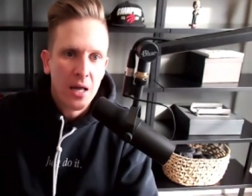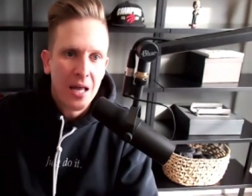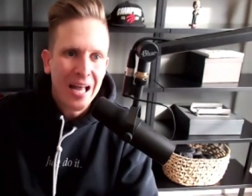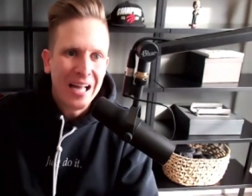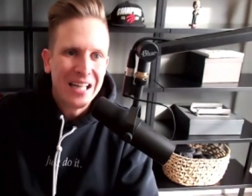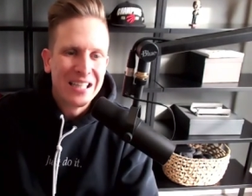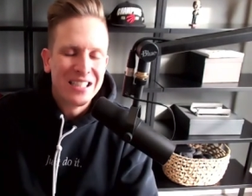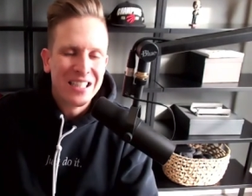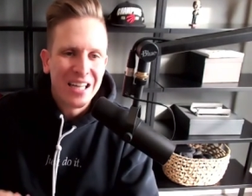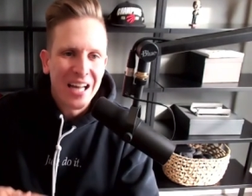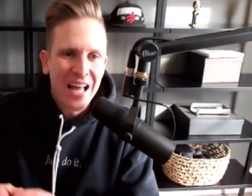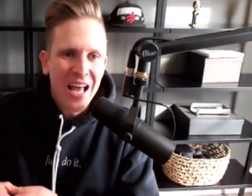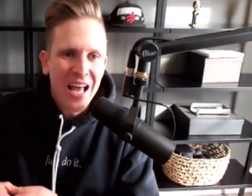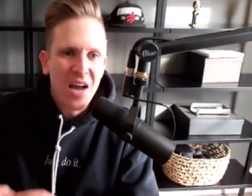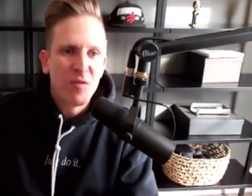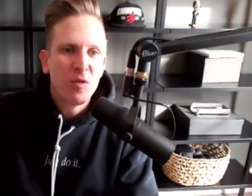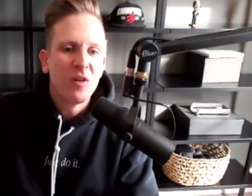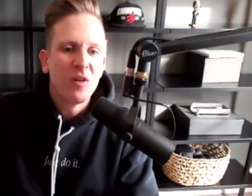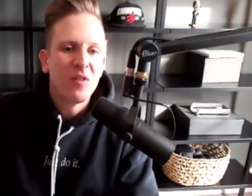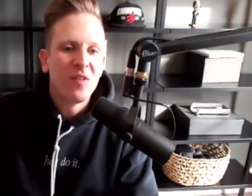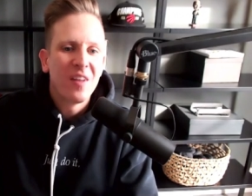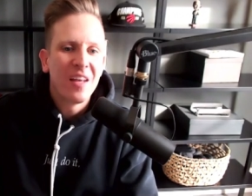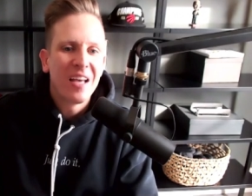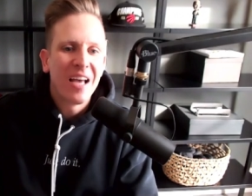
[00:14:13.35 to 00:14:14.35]
and did
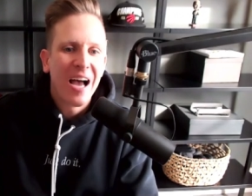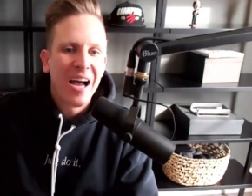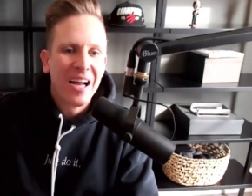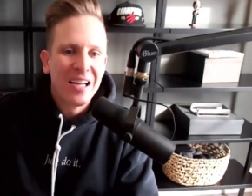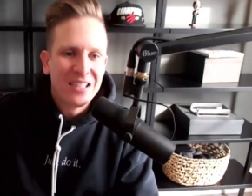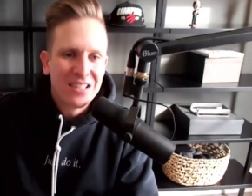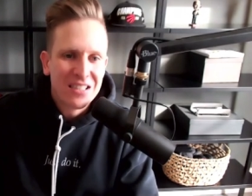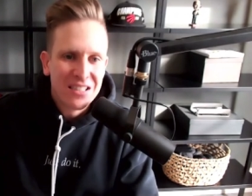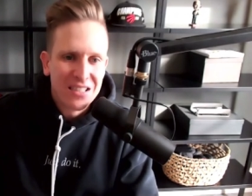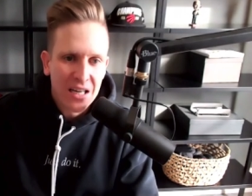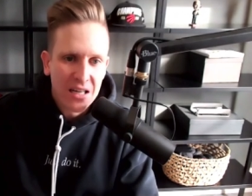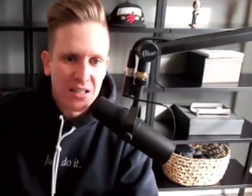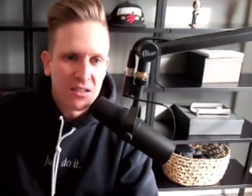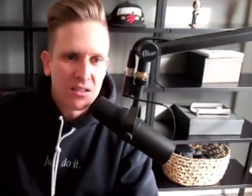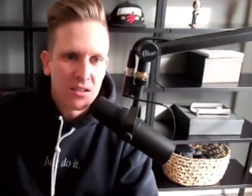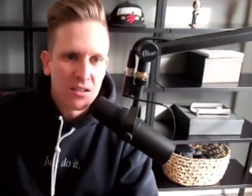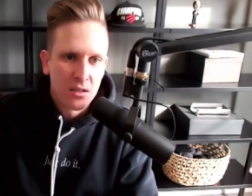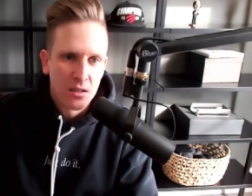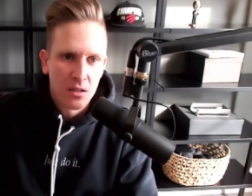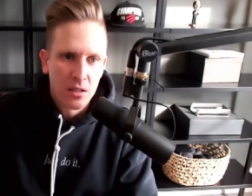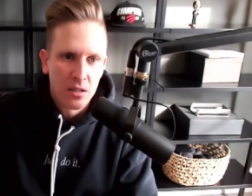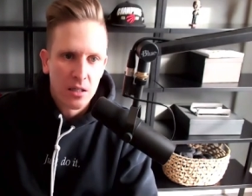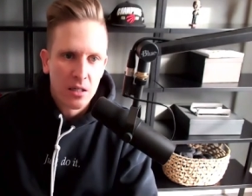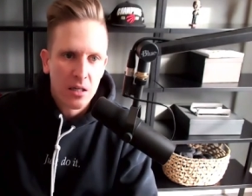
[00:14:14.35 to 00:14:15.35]
everything
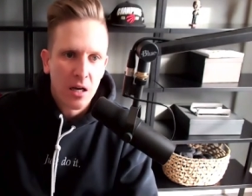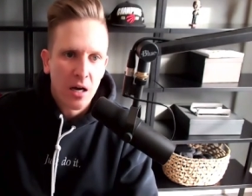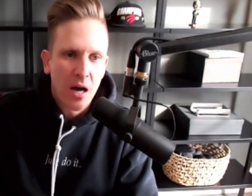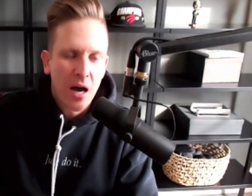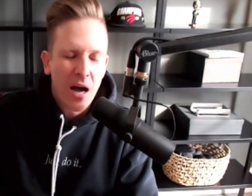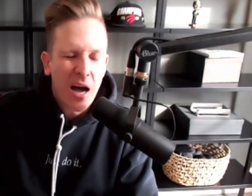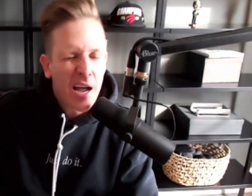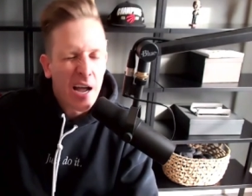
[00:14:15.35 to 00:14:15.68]
identically,